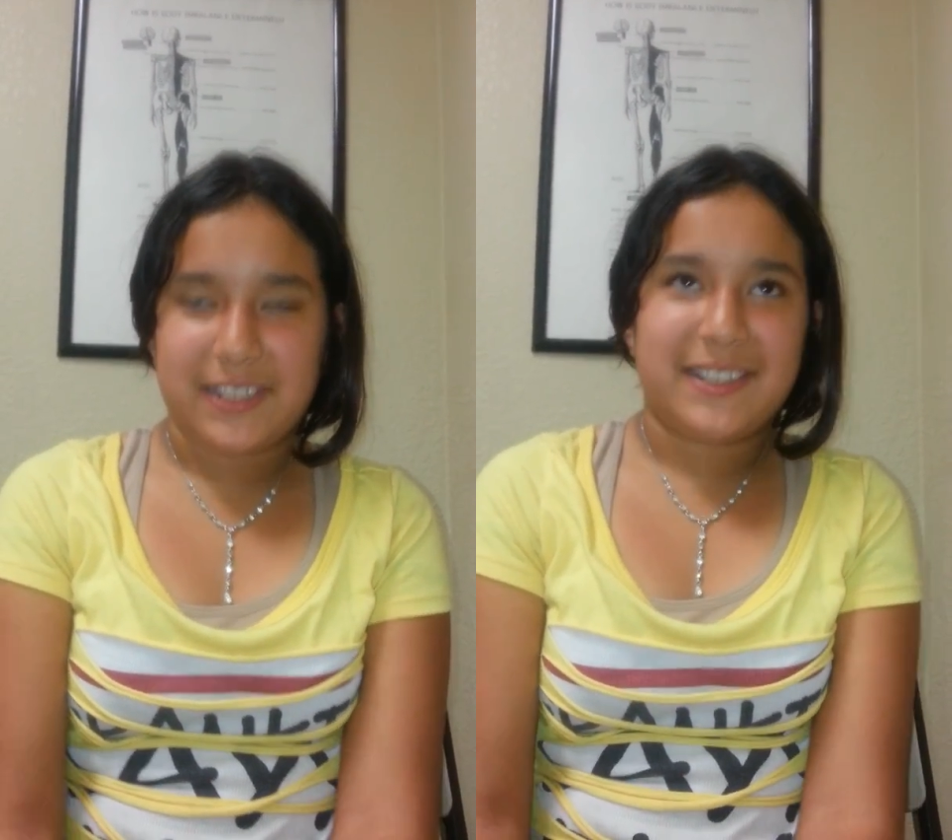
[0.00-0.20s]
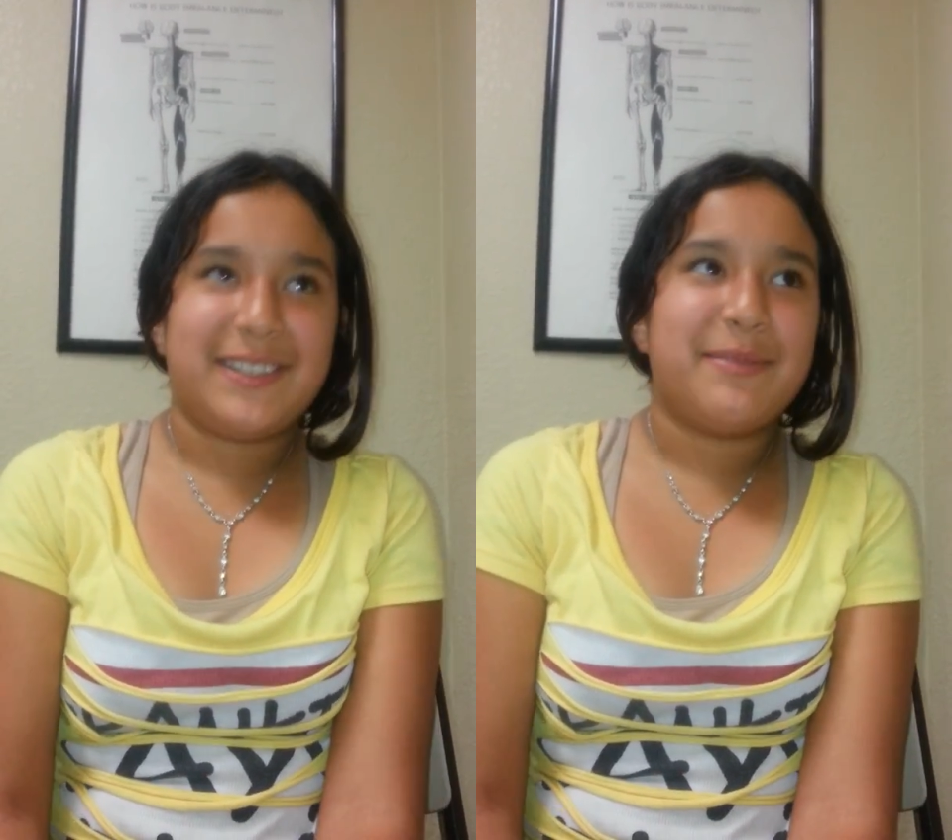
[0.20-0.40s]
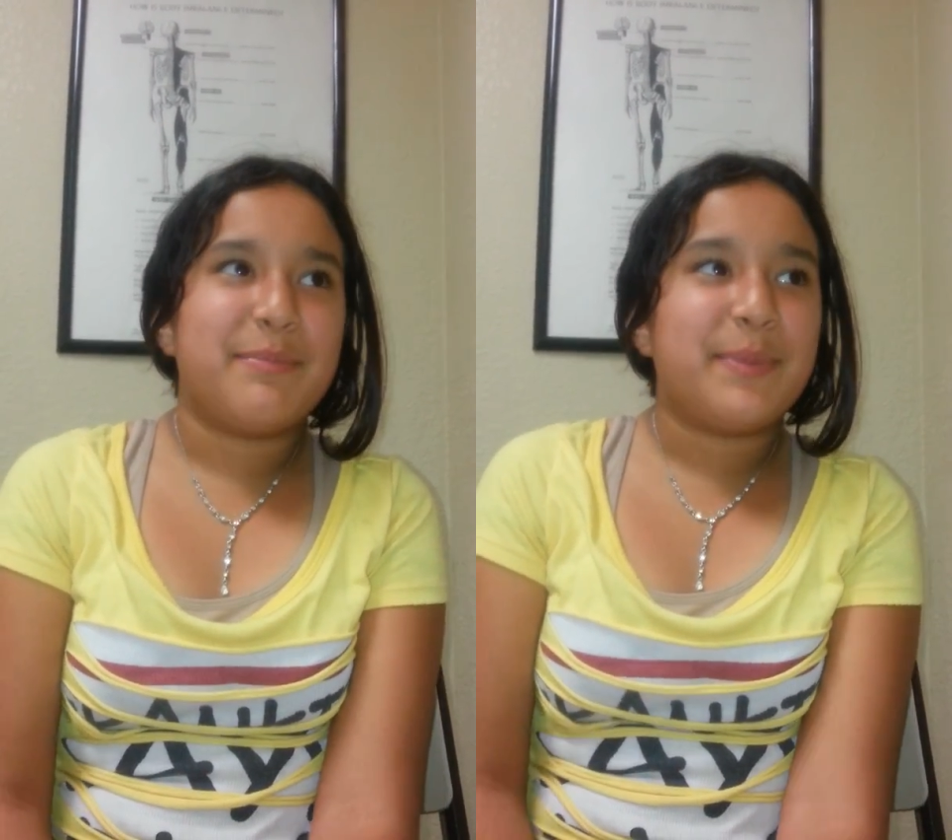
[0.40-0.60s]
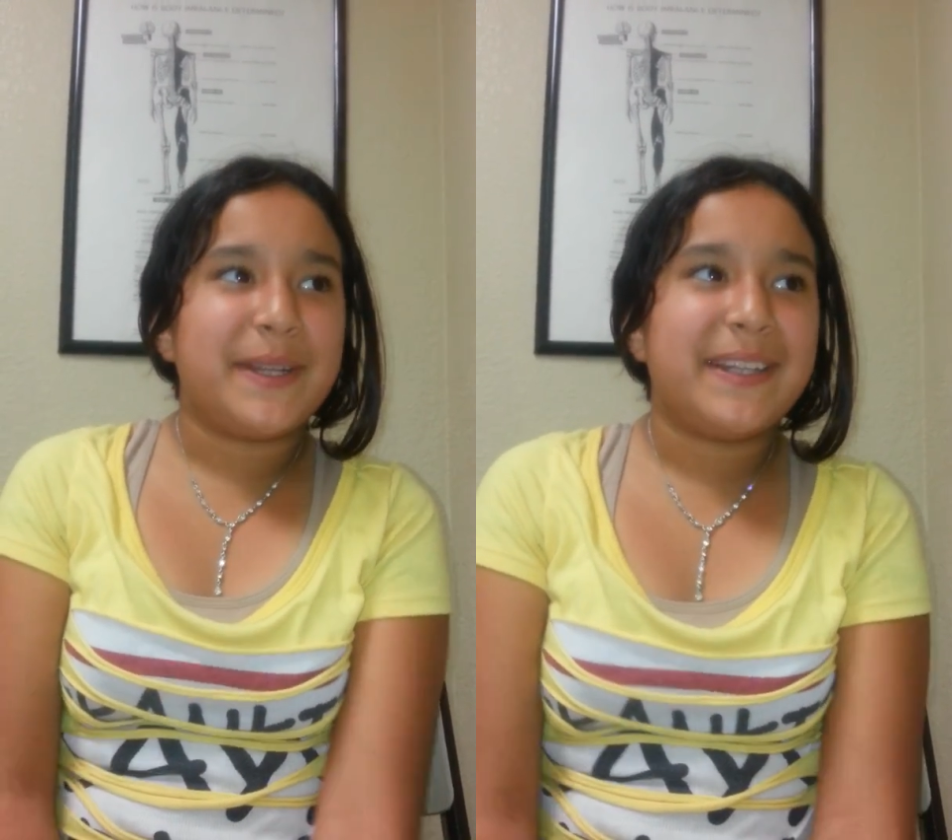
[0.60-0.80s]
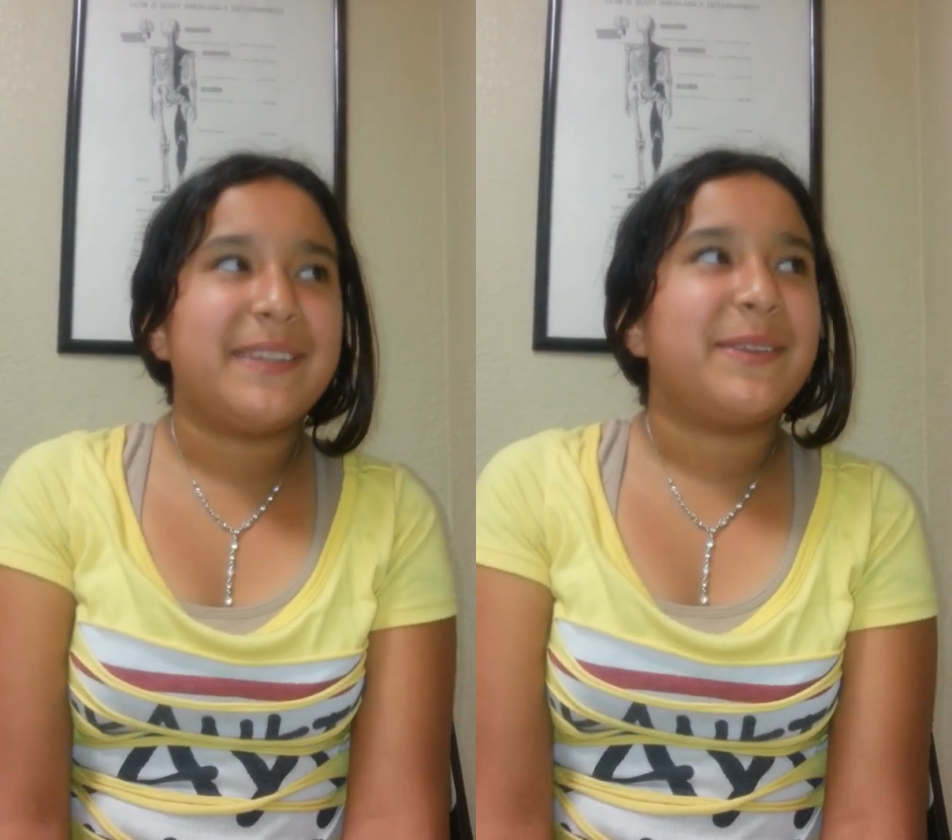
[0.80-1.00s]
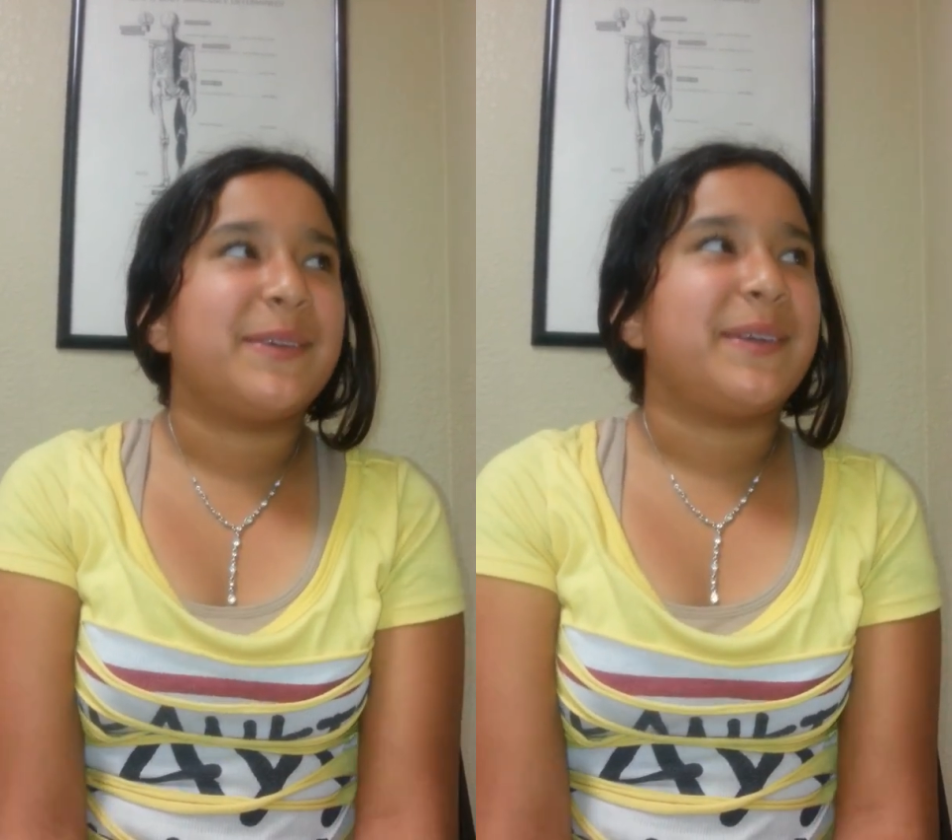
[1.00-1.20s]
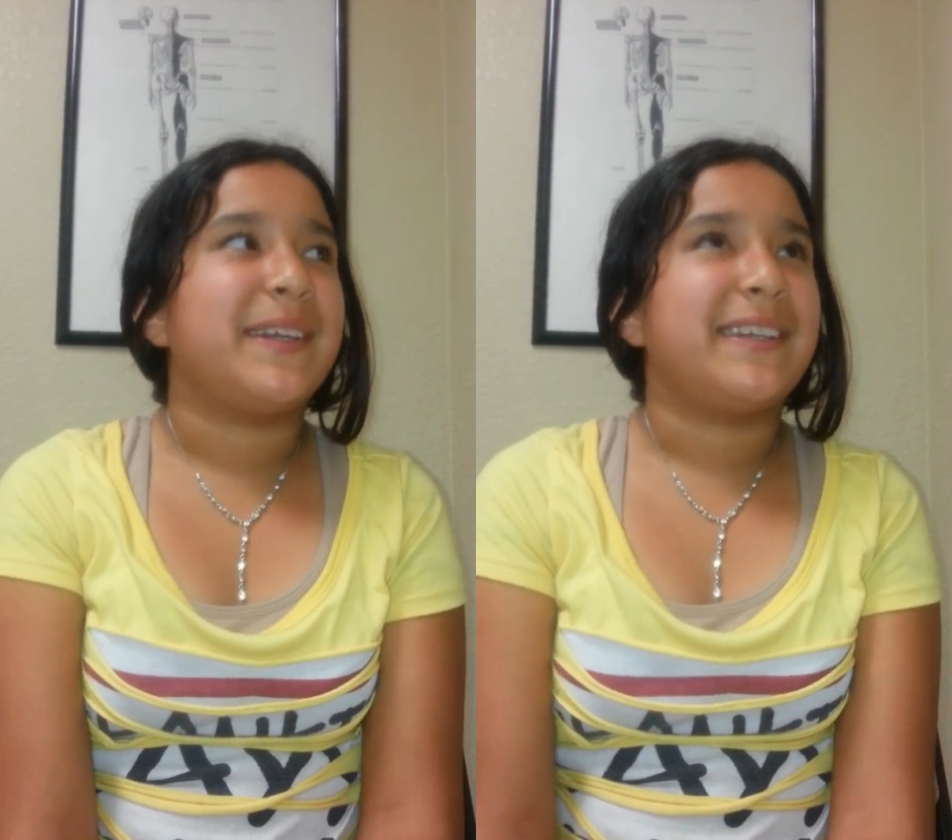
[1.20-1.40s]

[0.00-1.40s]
I couldn't breathe or